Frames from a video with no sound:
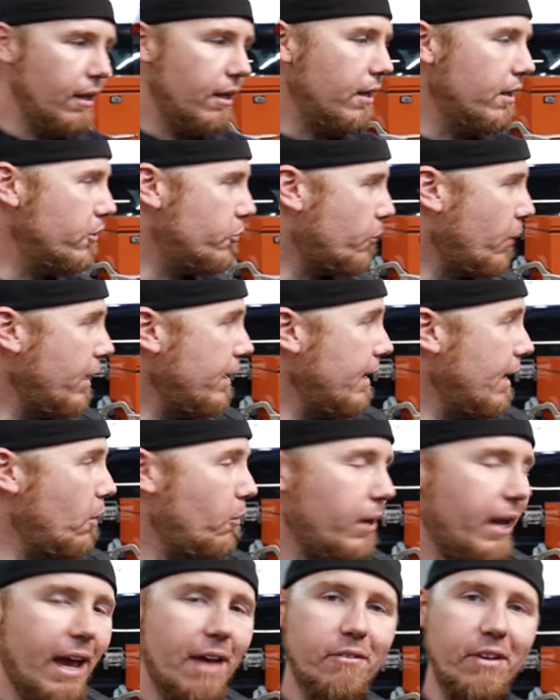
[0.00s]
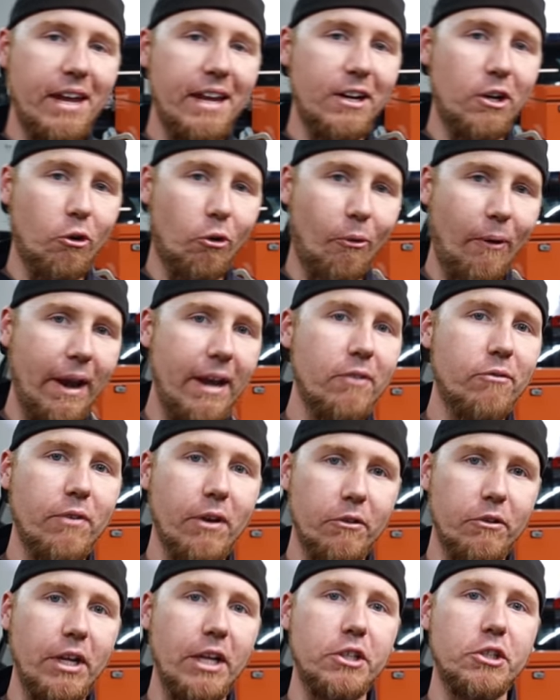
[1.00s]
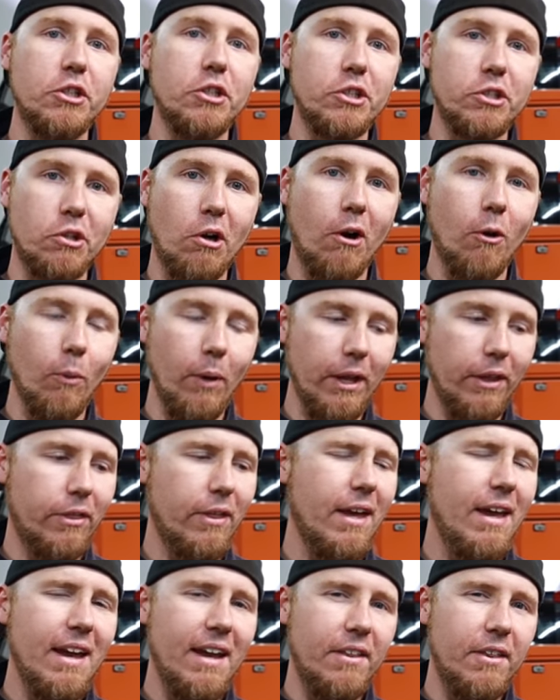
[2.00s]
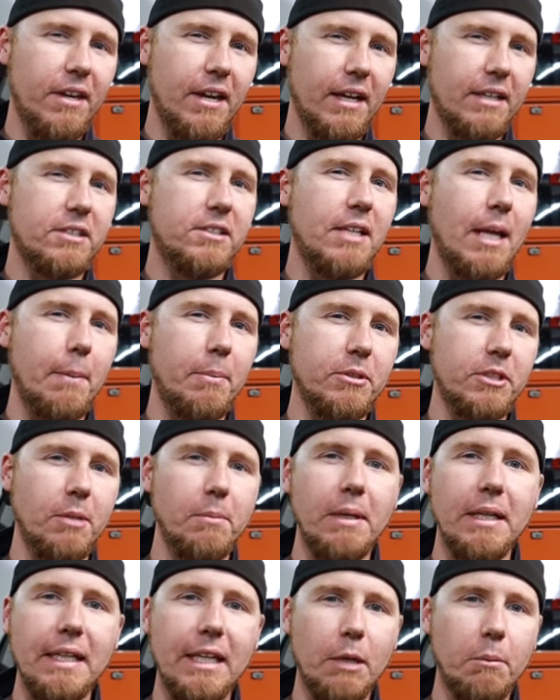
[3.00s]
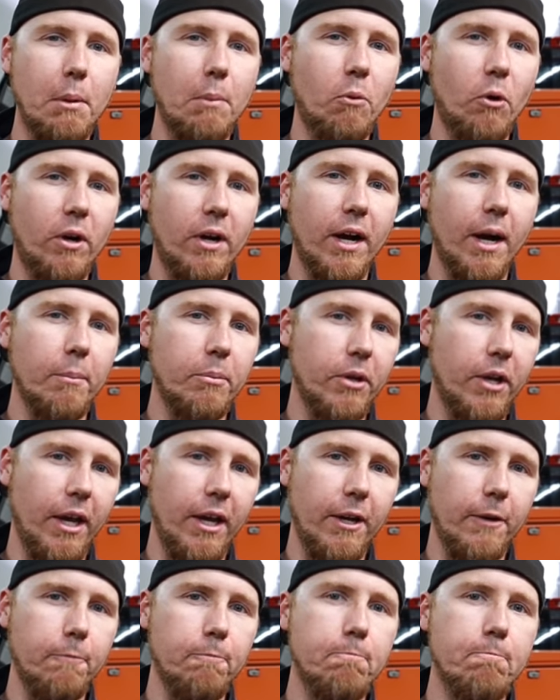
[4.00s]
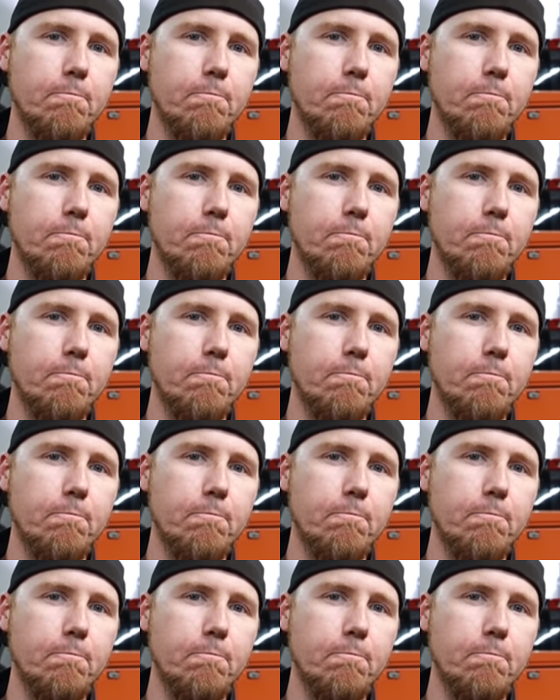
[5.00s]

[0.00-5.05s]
And right now we have a great foundation to start with. The next step is gonna be a little bit more complicated.